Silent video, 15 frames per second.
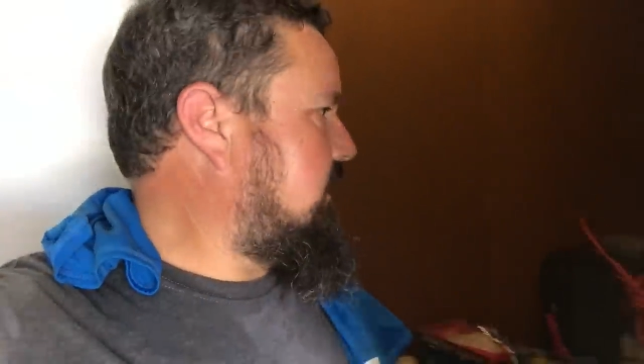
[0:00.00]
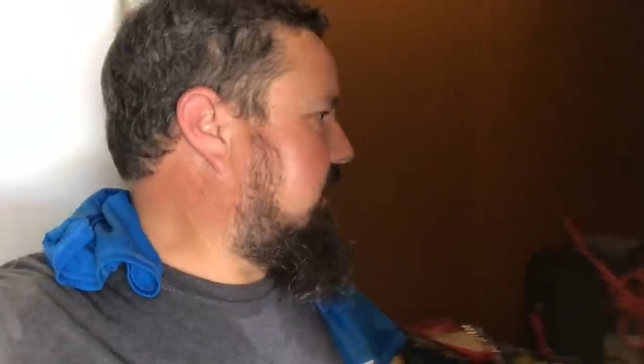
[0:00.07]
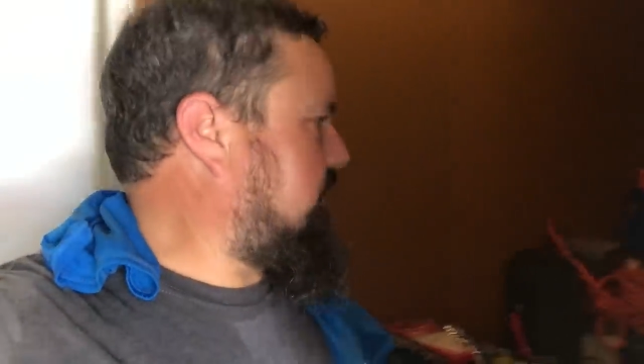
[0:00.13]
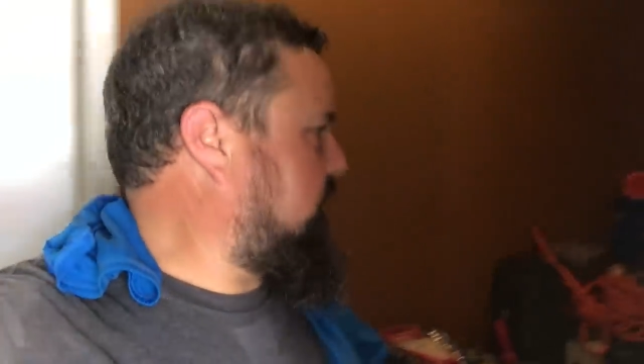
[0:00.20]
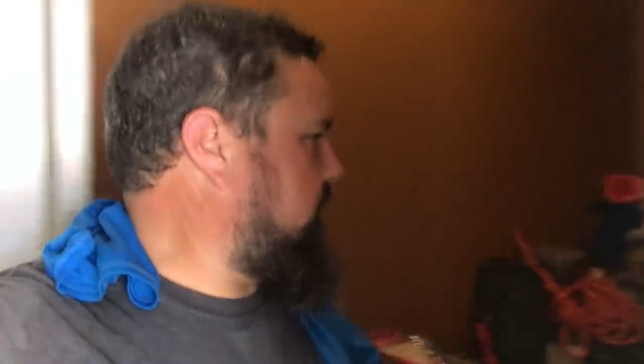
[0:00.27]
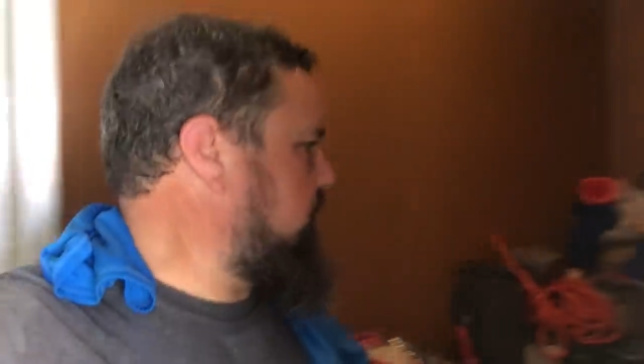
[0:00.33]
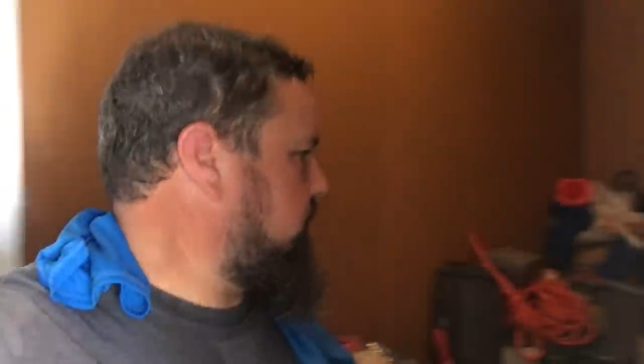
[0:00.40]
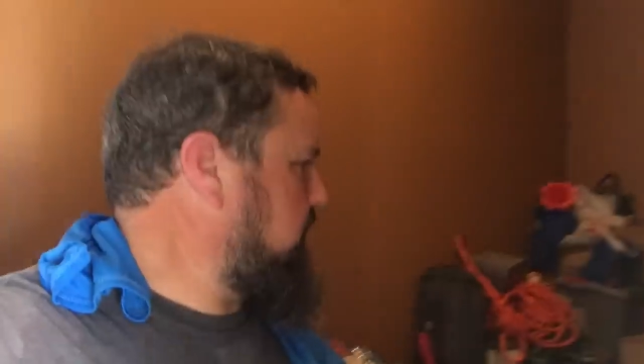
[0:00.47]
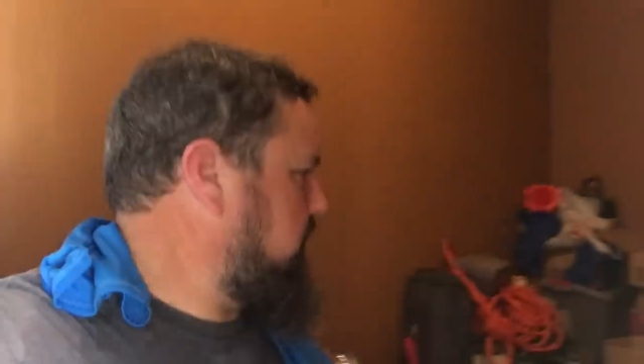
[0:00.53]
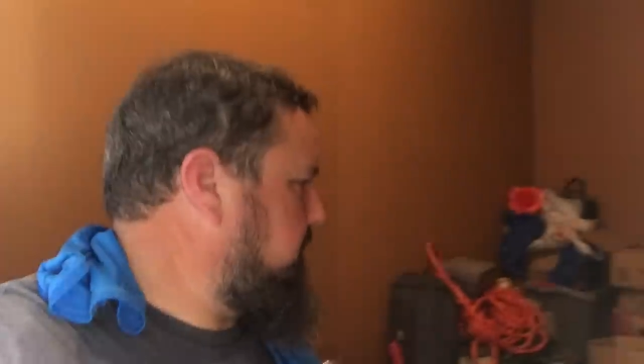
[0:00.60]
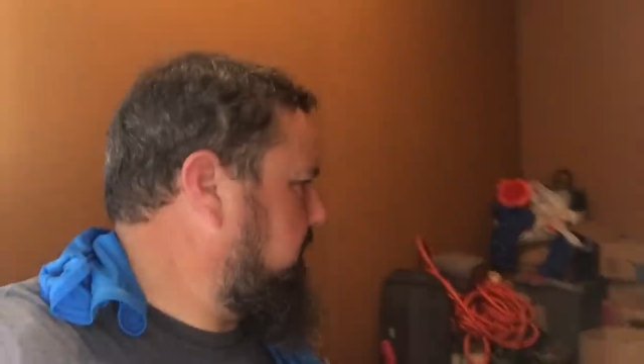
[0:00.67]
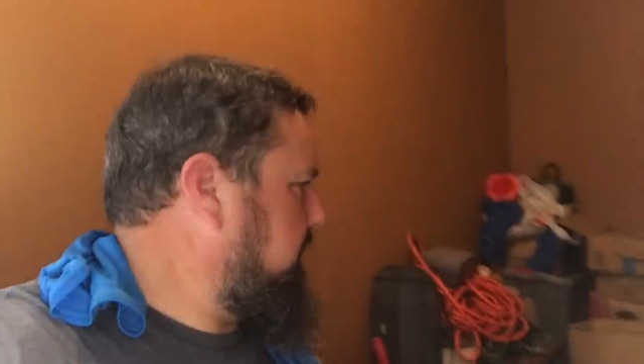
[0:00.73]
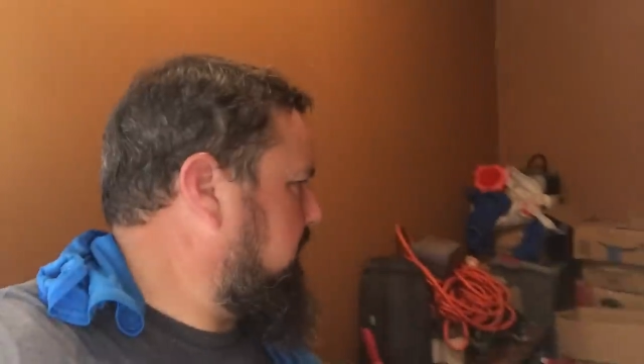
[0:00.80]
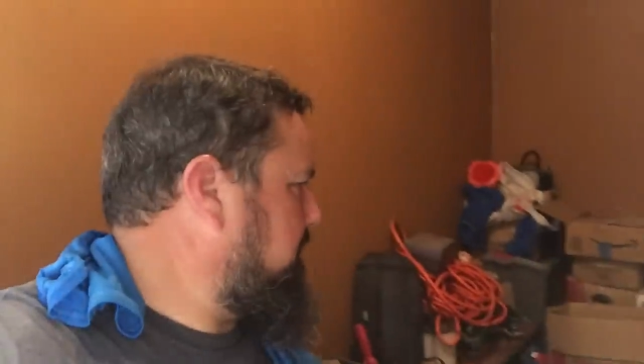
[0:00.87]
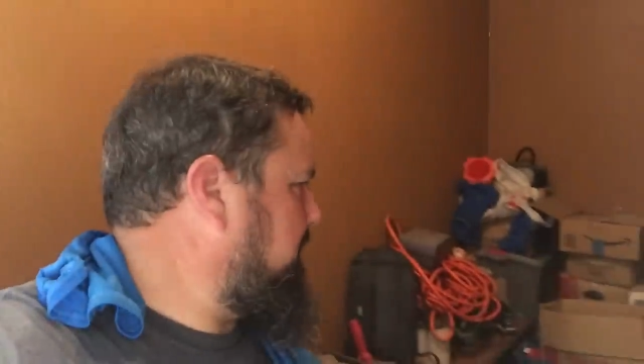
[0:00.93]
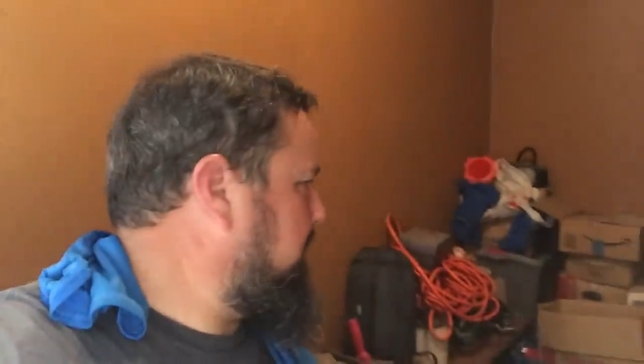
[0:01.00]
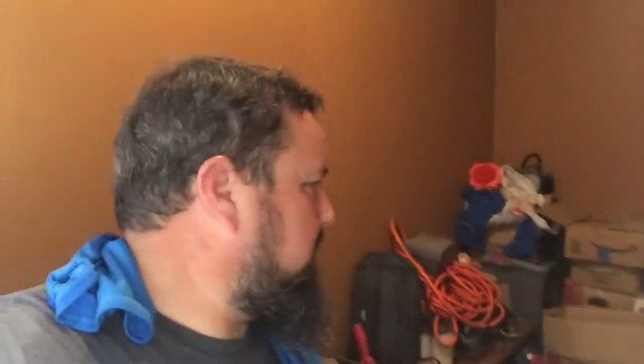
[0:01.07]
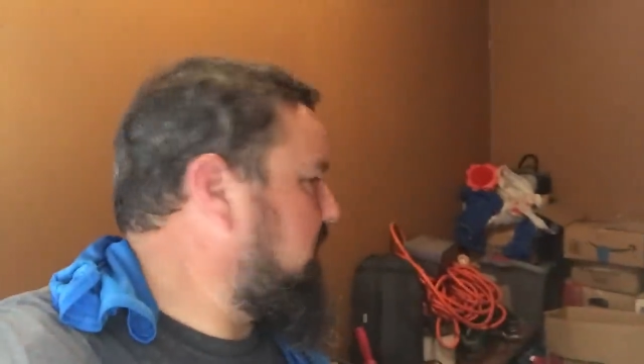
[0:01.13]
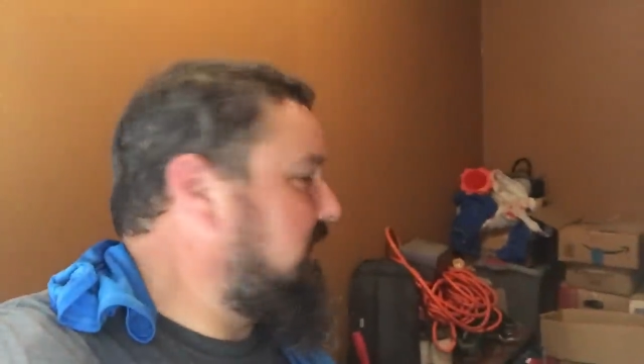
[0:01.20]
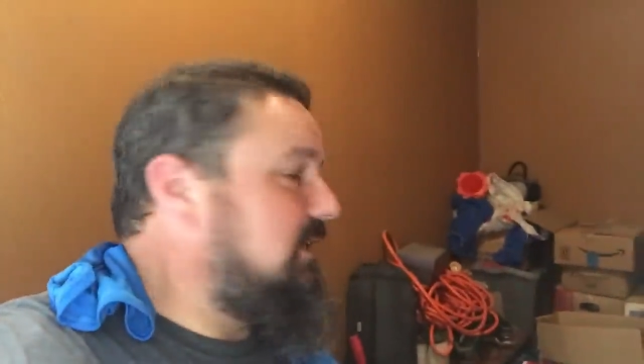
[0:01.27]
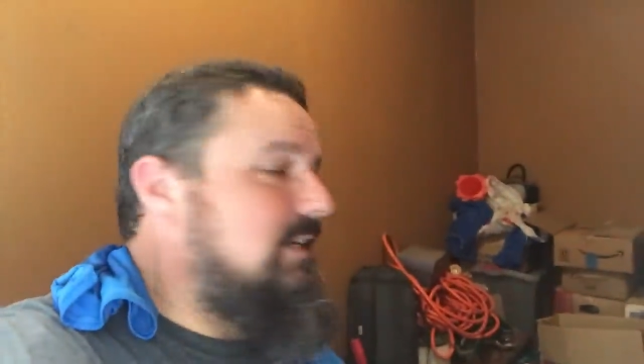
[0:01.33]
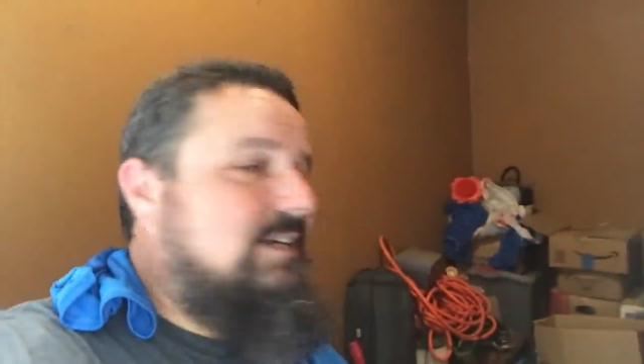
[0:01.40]
I don't usually spend that
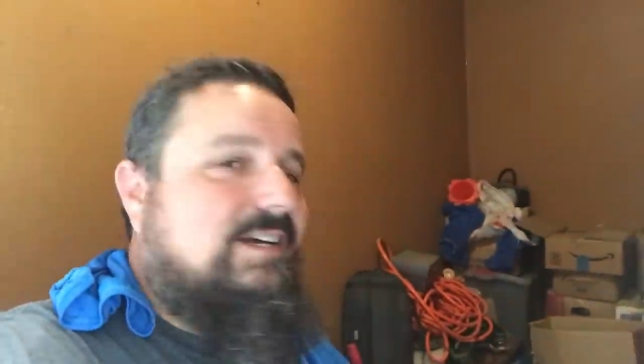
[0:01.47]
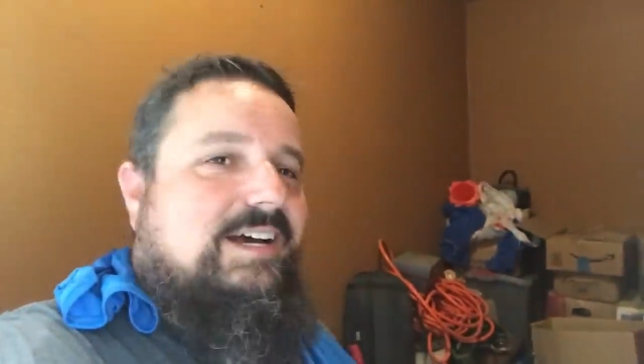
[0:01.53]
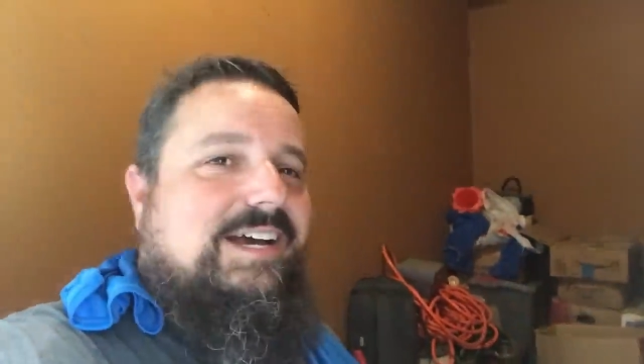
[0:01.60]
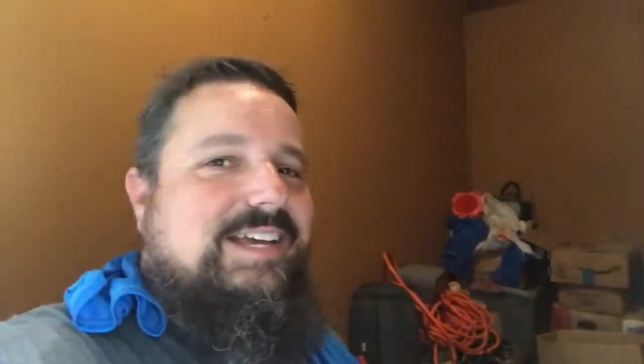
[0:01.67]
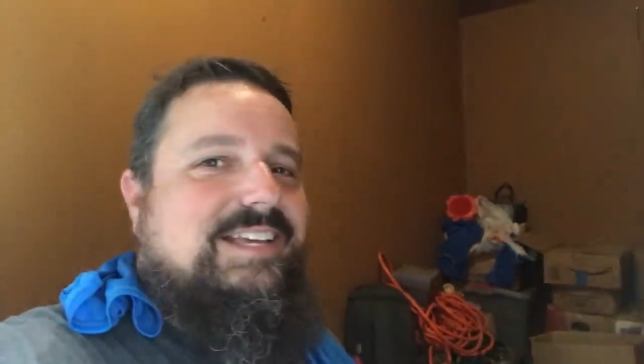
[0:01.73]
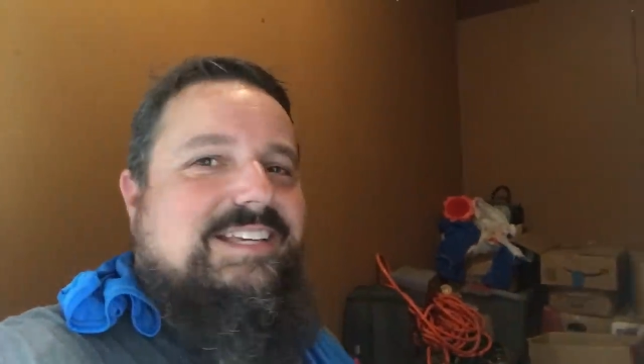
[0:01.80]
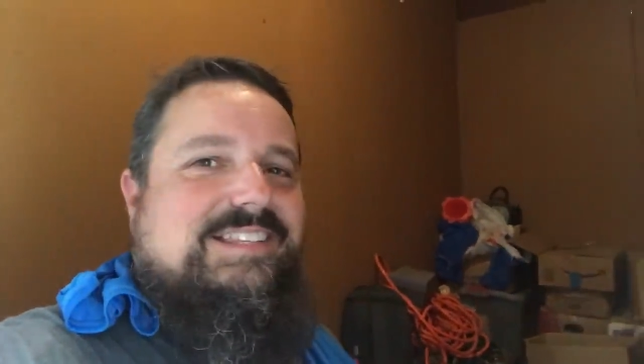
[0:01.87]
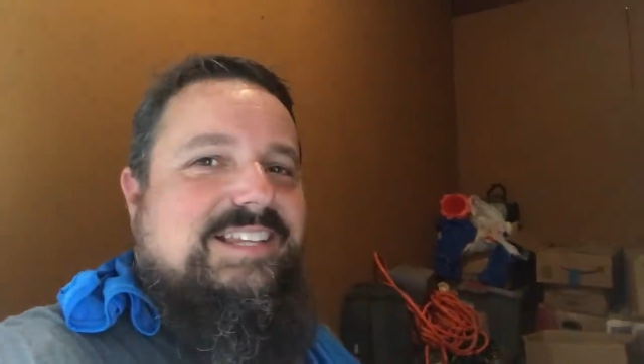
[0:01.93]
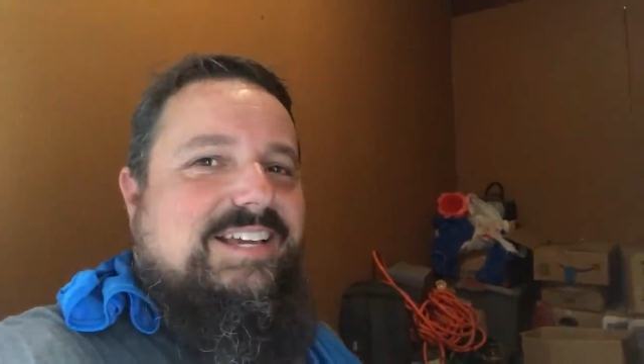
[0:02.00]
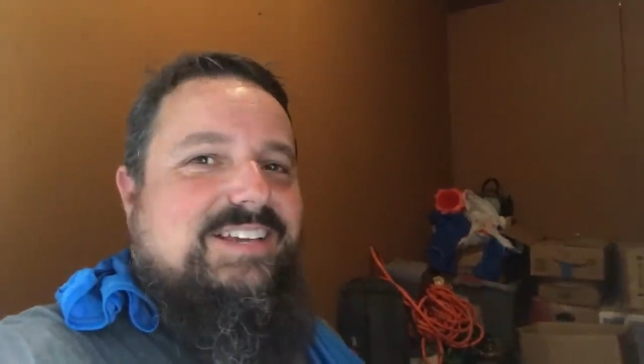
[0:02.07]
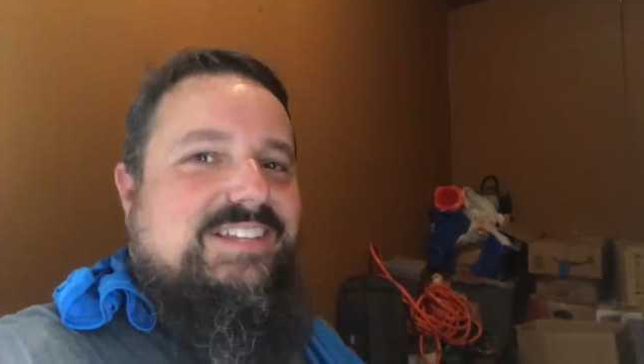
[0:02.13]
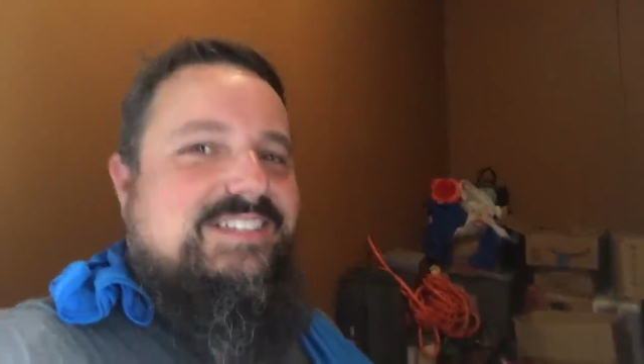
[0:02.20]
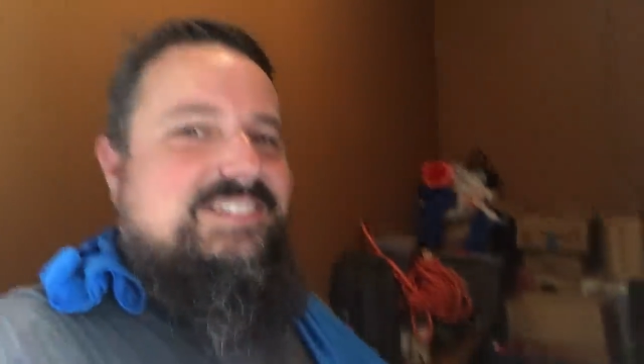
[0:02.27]
much. I get that